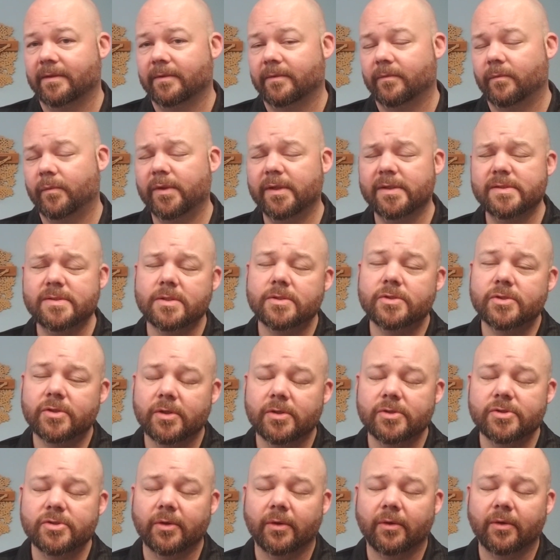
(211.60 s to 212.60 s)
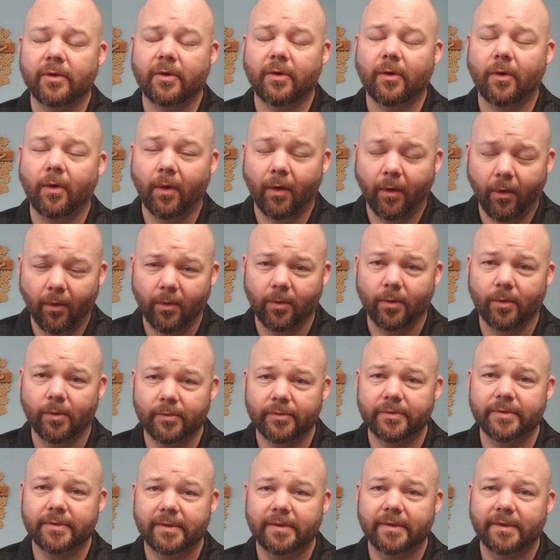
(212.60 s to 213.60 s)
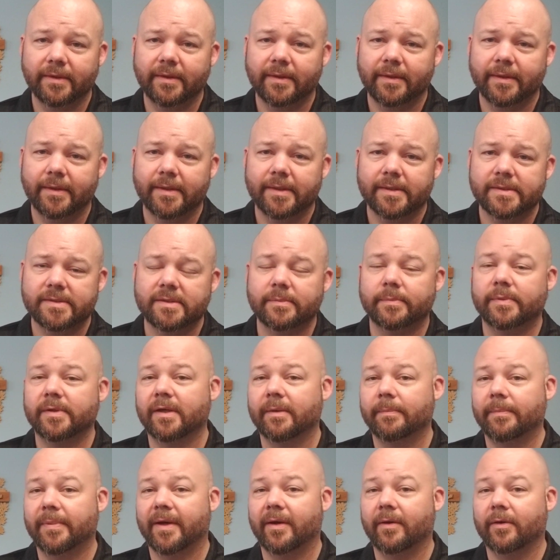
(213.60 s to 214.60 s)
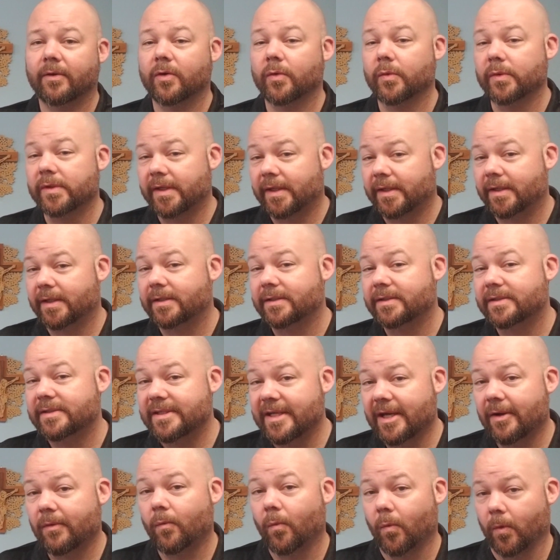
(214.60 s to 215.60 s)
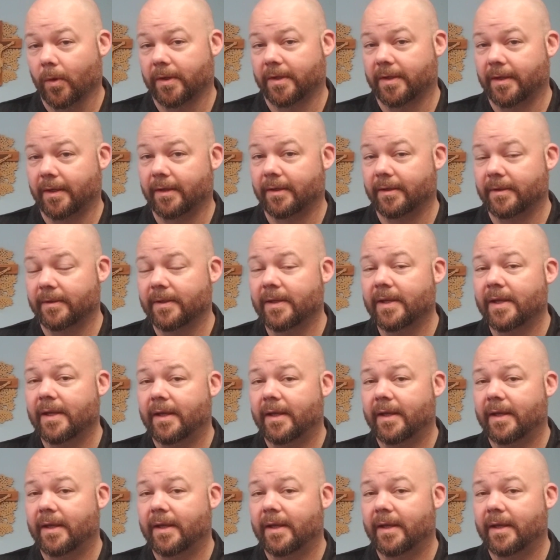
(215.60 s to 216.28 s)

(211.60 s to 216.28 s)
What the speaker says: We as a church are called to be about creating networking